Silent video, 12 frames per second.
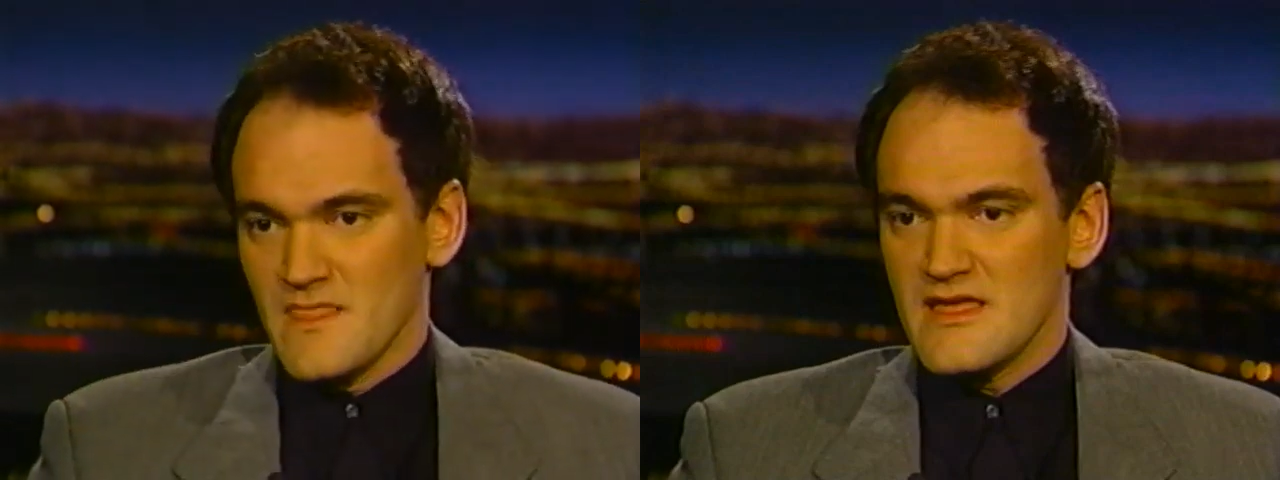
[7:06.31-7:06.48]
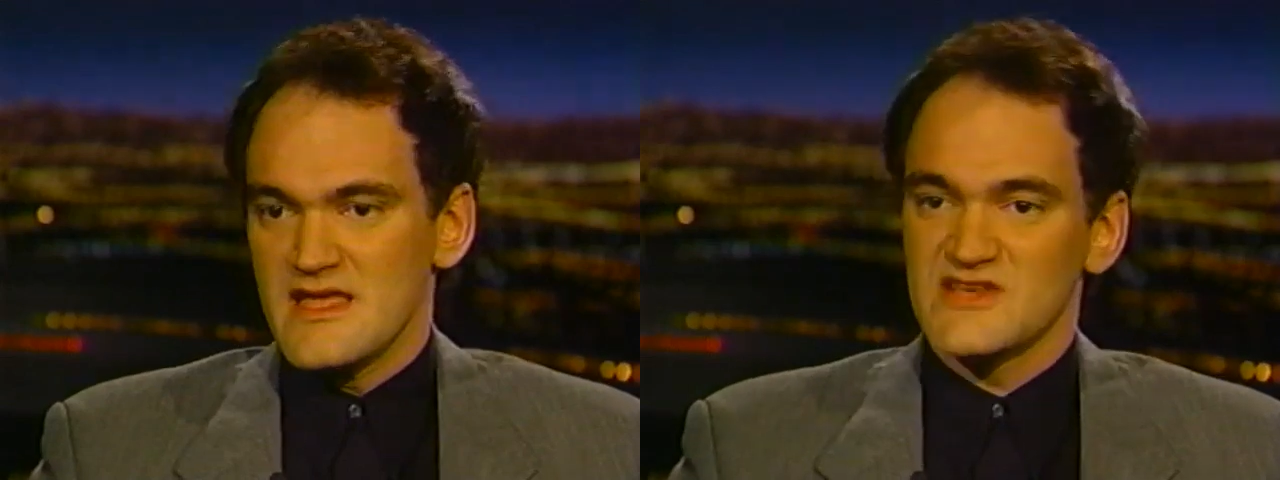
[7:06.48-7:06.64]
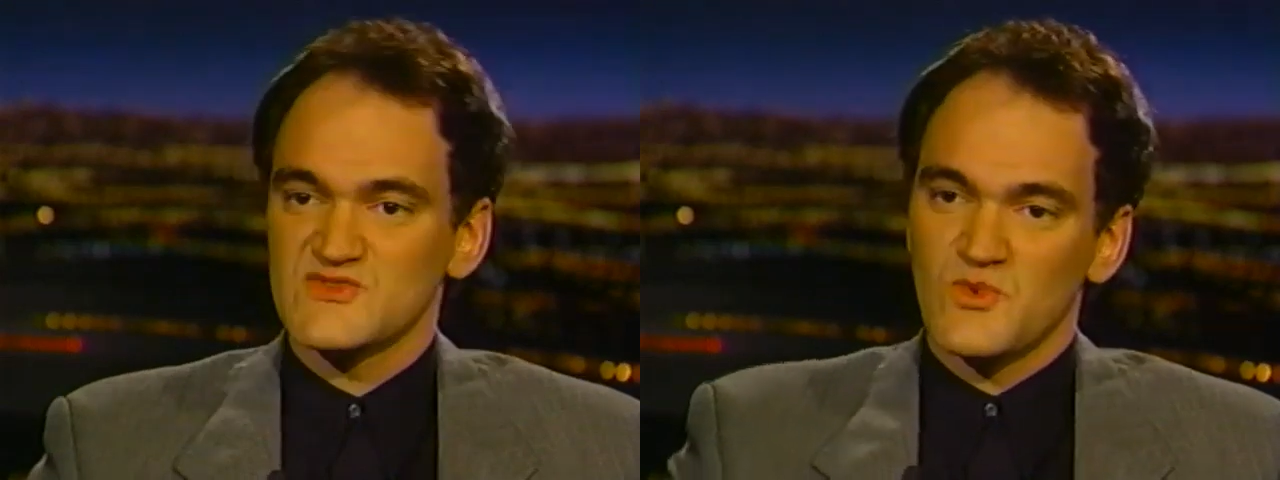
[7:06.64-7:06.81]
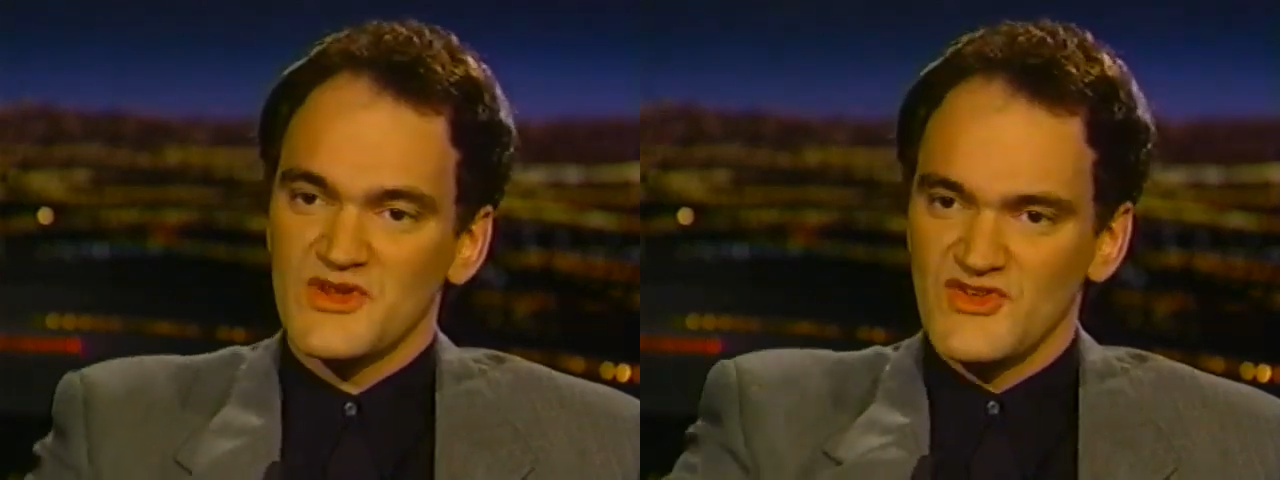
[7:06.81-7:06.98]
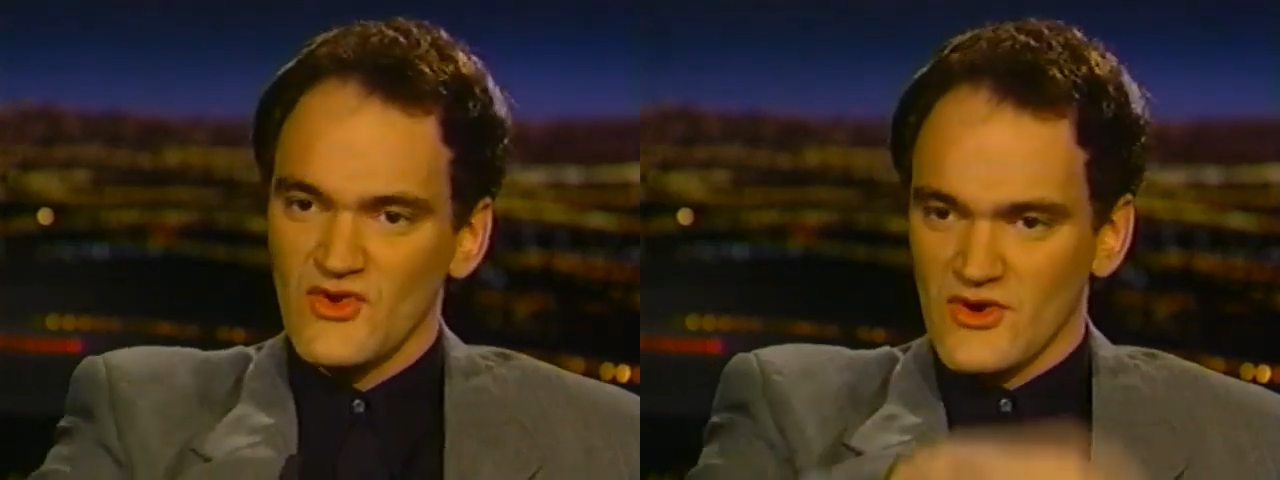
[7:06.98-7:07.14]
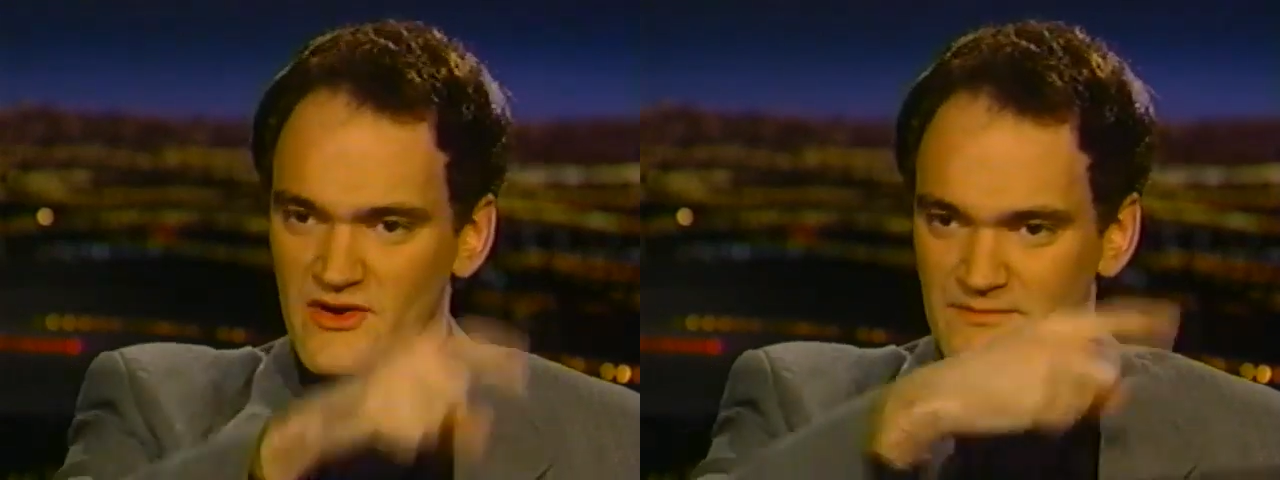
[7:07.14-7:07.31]
is when
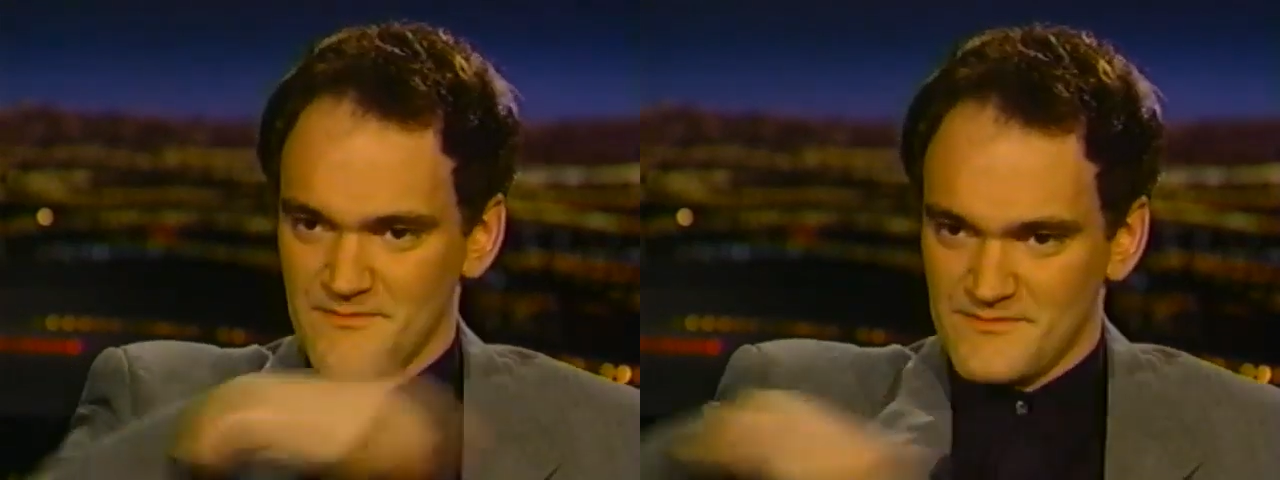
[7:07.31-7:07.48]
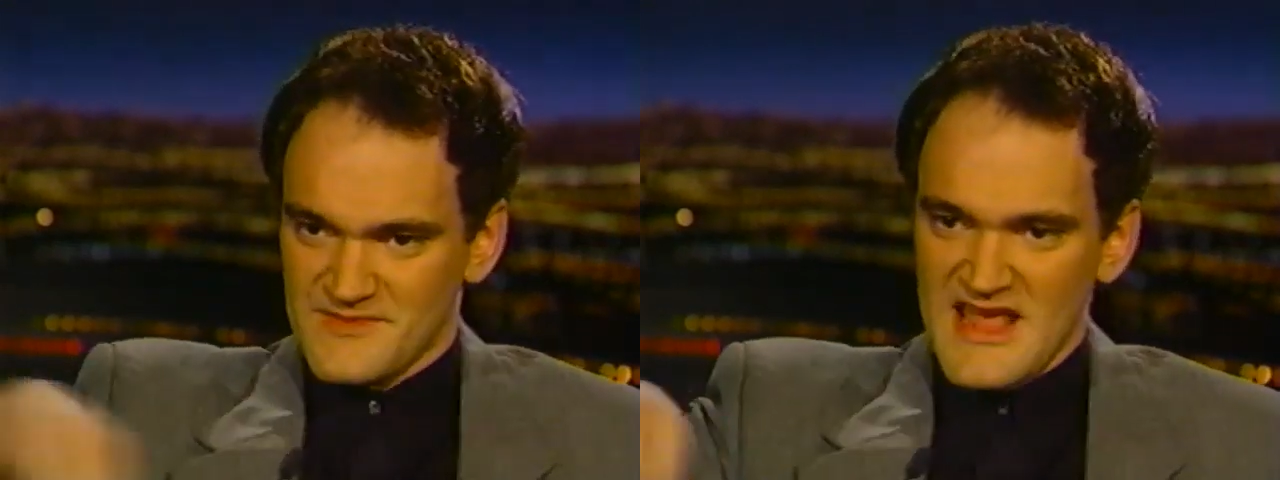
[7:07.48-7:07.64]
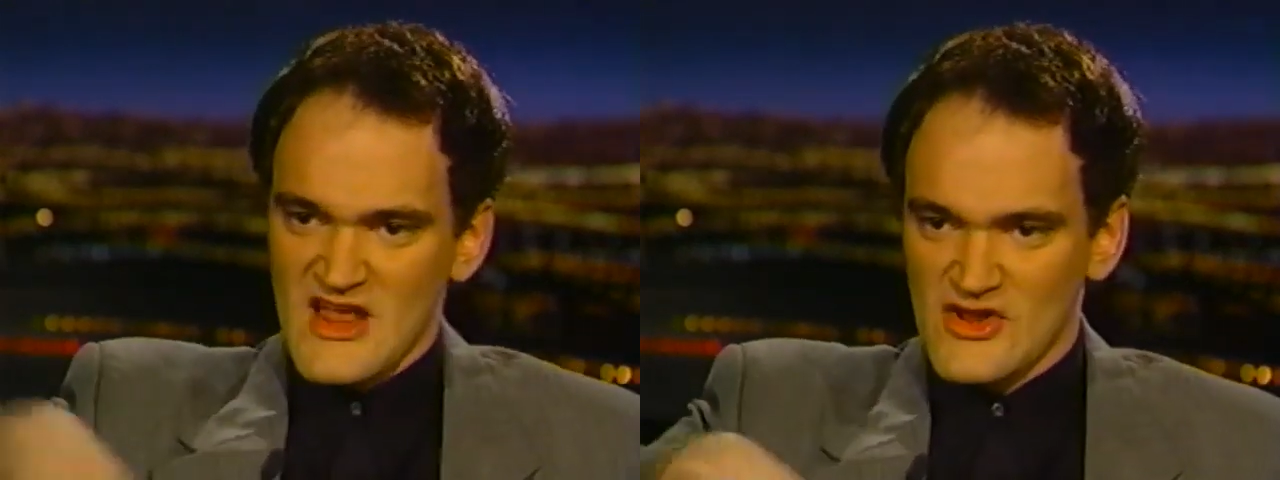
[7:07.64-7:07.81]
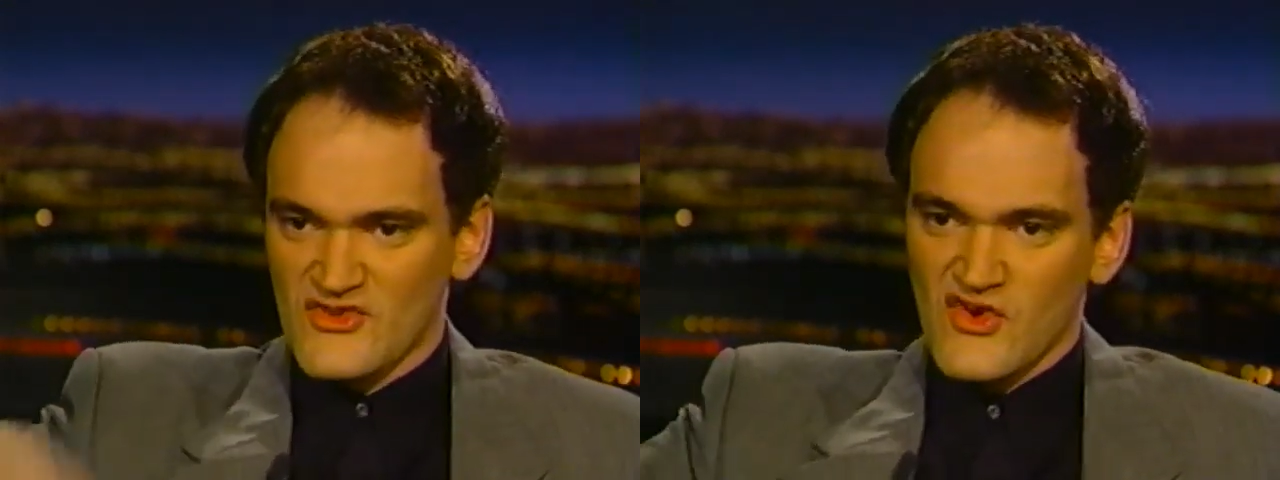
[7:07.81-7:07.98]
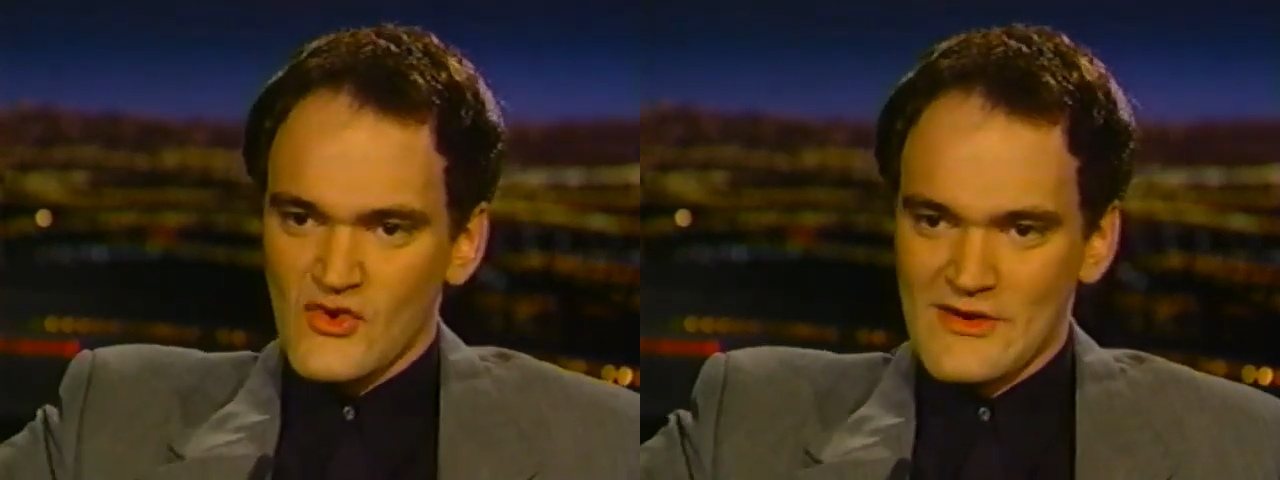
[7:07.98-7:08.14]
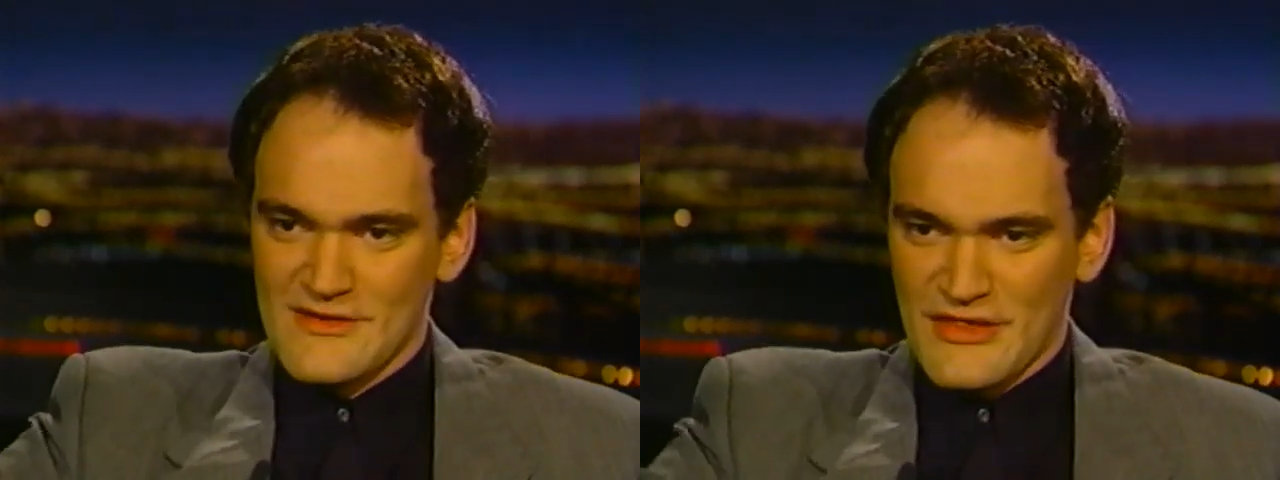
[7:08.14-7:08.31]
you're taking a
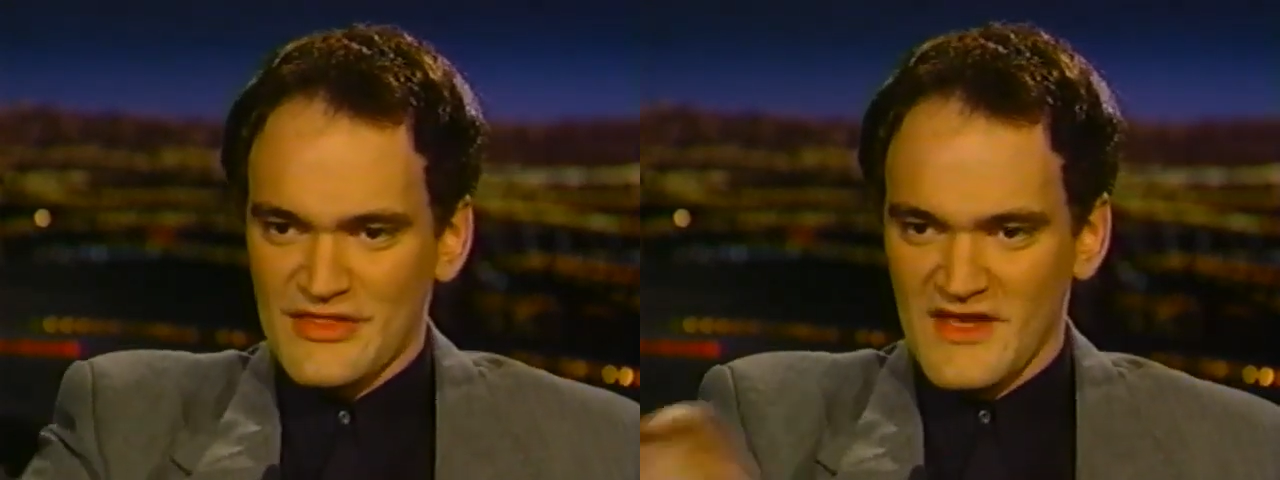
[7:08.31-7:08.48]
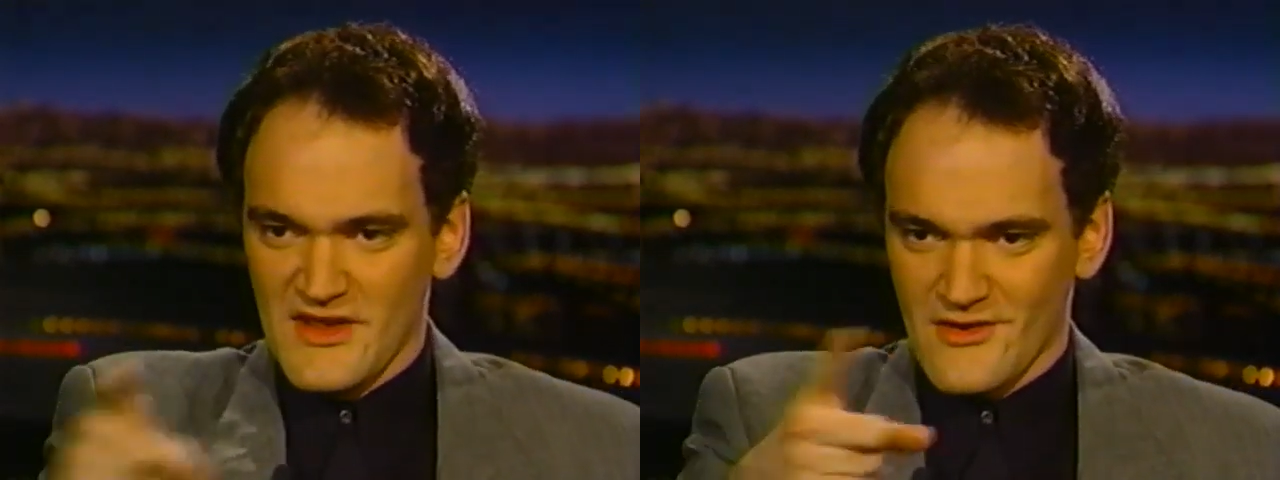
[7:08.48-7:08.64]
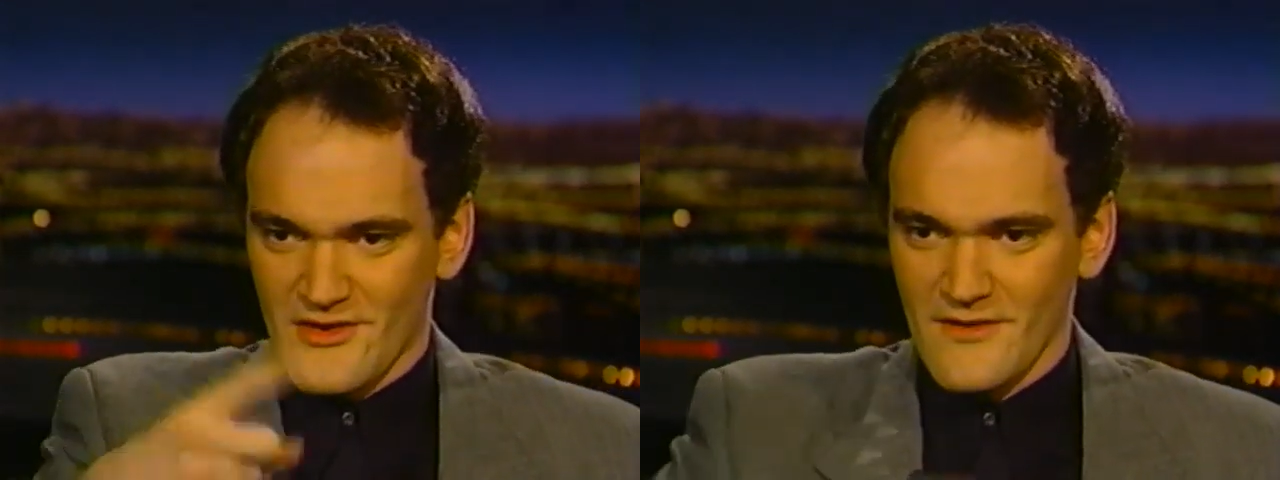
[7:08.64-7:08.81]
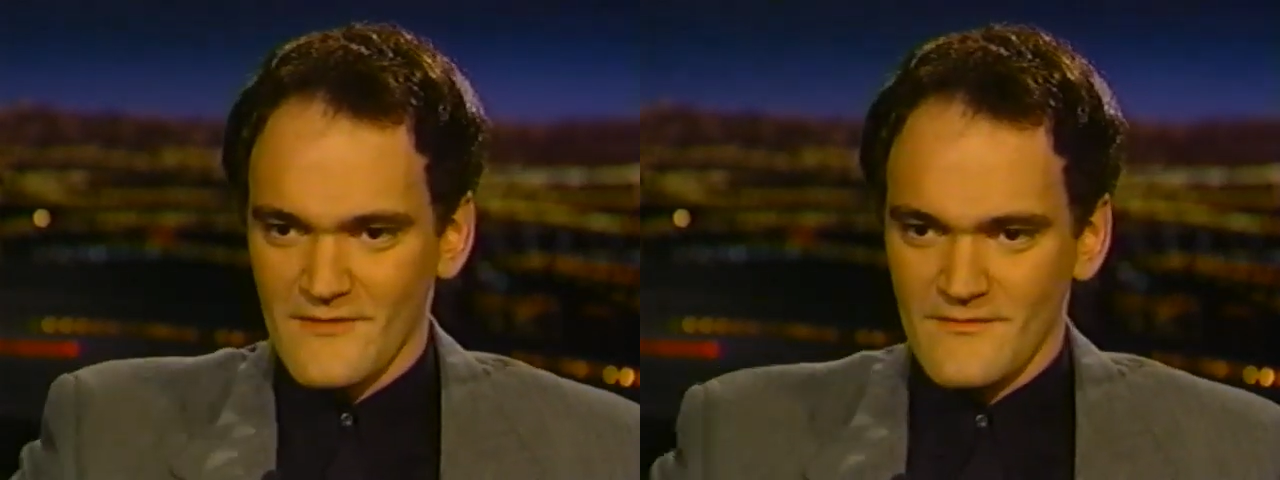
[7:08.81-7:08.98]
tour of the theater,